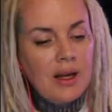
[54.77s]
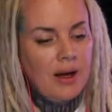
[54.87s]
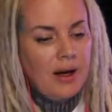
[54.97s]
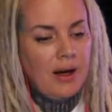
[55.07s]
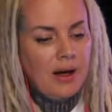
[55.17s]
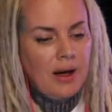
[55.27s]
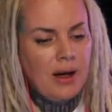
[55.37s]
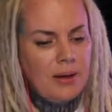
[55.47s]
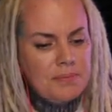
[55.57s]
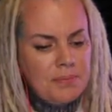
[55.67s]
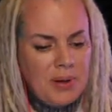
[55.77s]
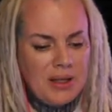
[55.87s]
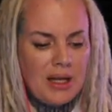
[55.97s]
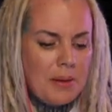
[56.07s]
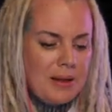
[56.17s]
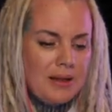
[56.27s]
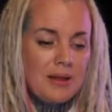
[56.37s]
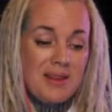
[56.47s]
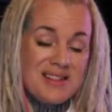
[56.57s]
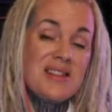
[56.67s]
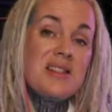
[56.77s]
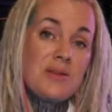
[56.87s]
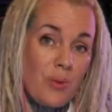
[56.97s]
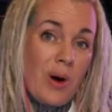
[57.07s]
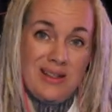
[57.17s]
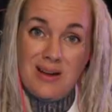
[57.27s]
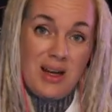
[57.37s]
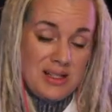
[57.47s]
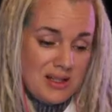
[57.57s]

But I mean, this is quite nice.